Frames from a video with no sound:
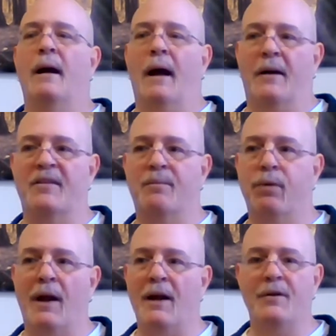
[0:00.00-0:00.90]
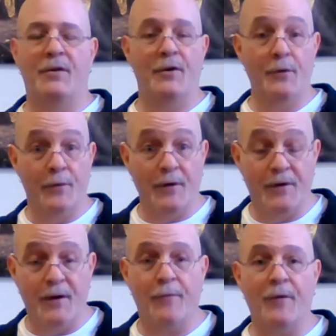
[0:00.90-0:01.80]
explain to you the
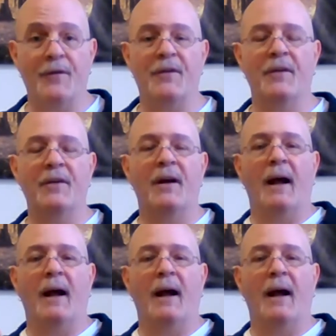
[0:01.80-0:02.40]
differences